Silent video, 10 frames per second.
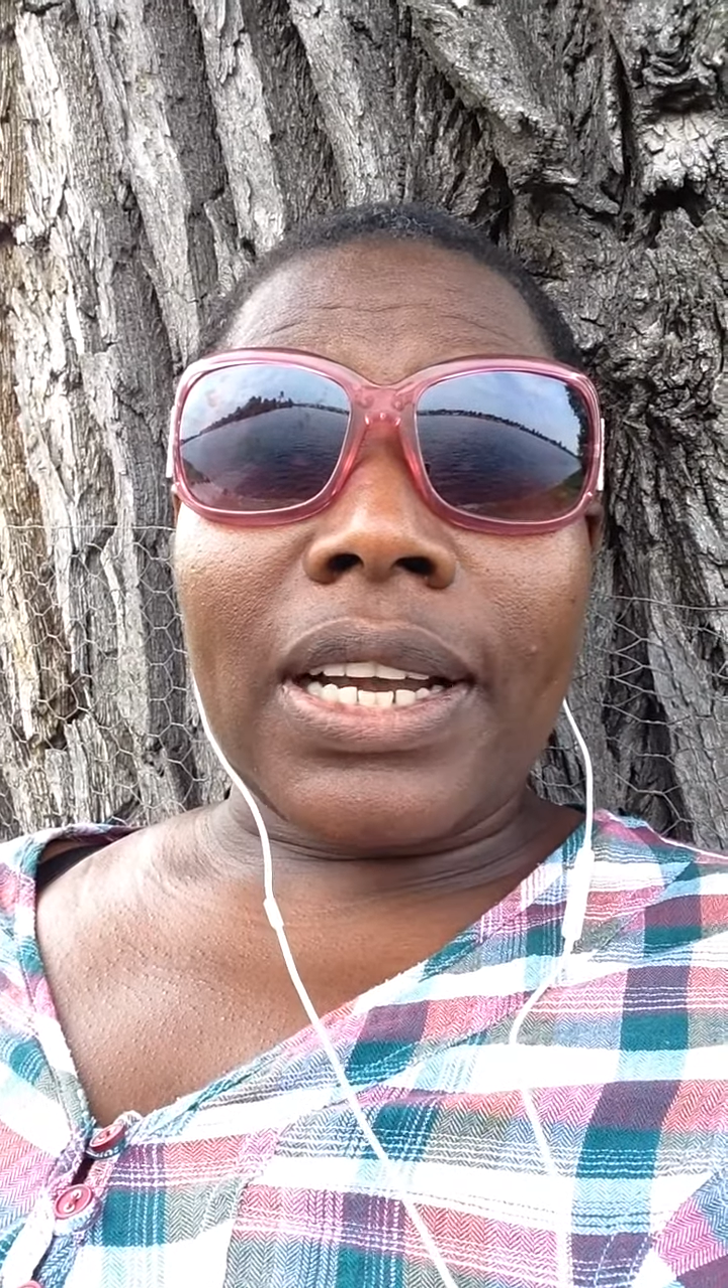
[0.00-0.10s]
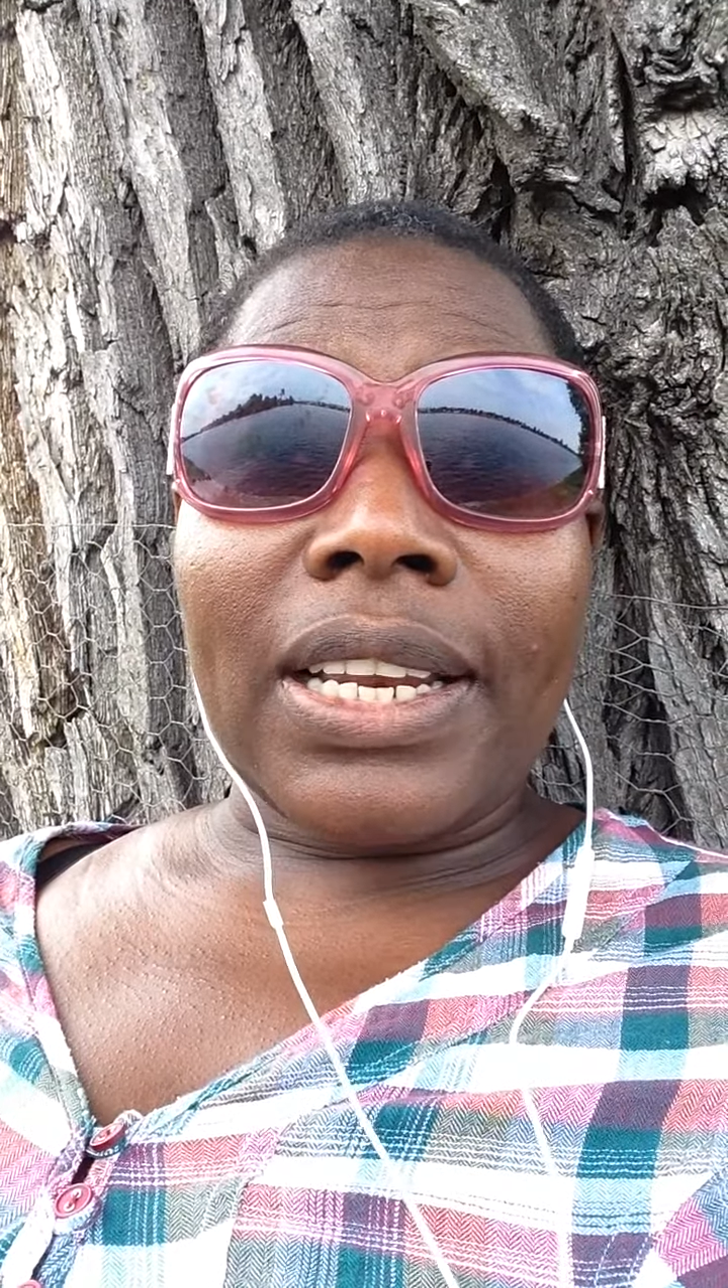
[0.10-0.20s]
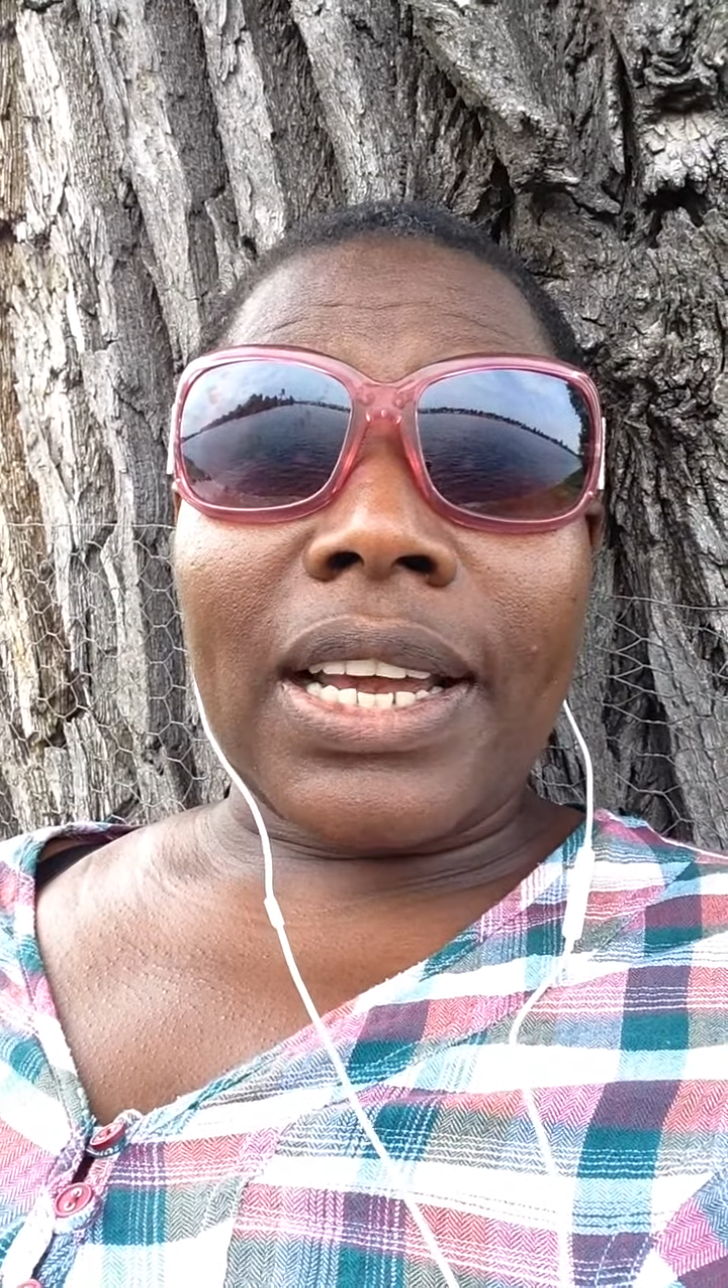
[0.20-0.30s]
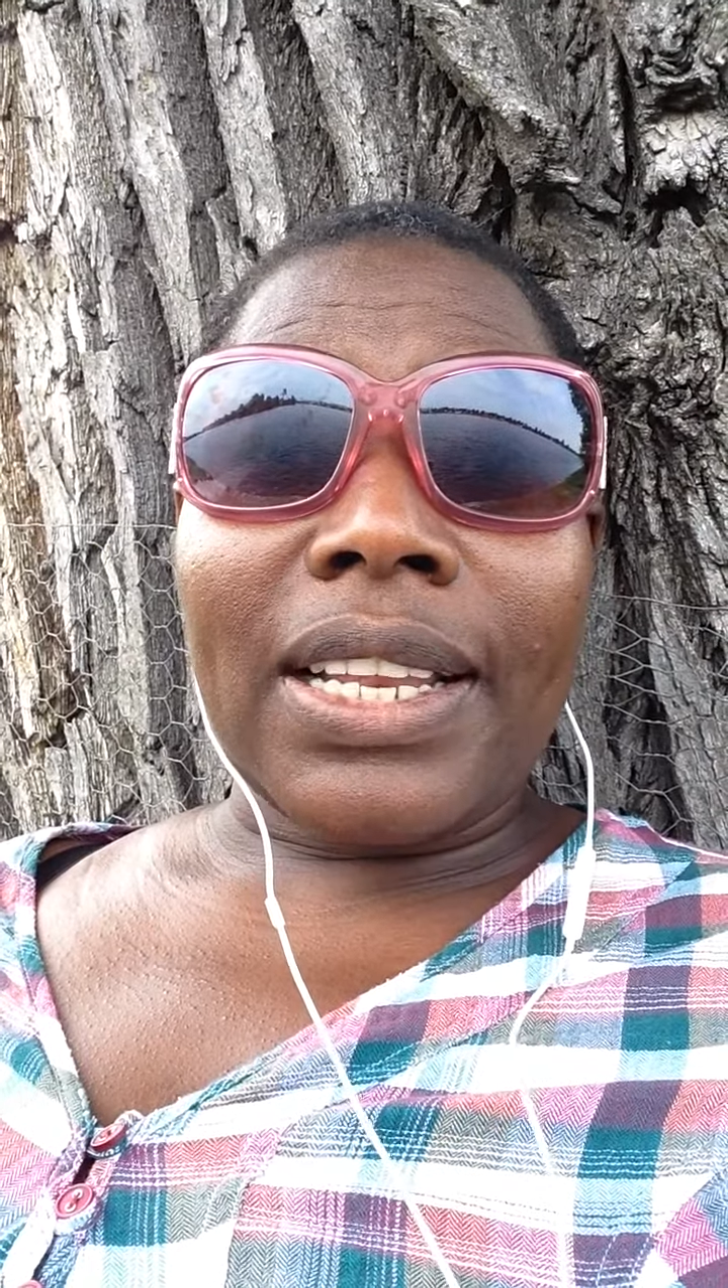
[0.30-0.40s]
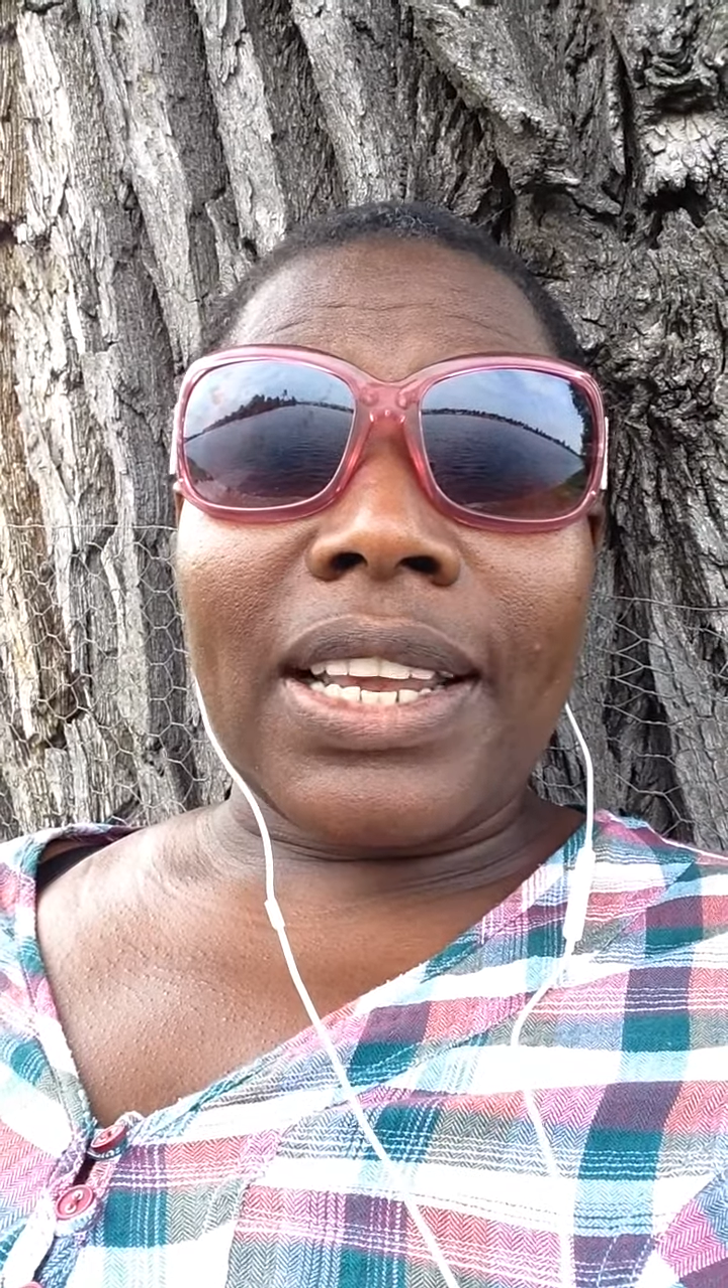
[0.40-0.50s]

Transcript: and uh,